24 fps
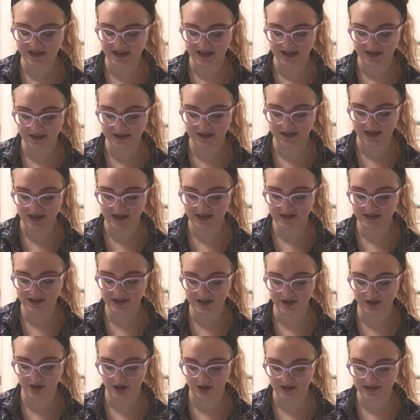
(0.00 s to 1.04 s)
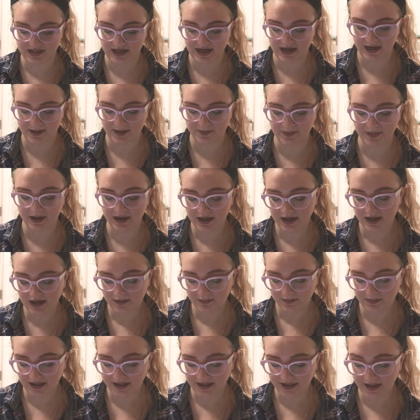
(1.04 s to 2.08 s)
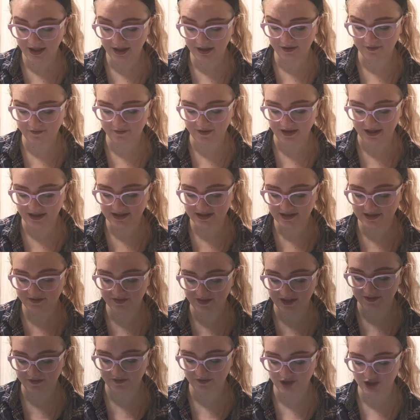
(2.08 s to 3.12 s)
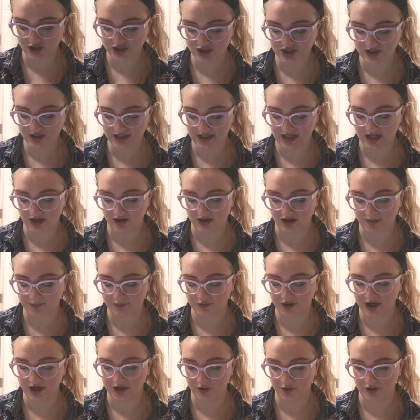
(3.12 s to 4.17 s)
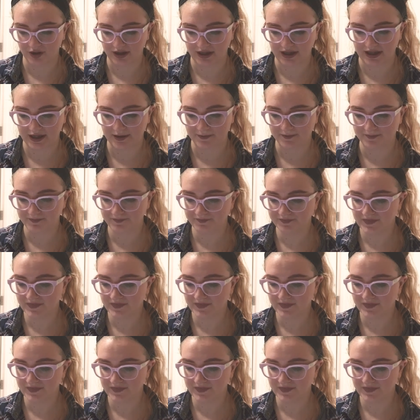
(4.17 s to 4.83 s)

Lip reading: that can last a long time, making effective and efficient care a priority.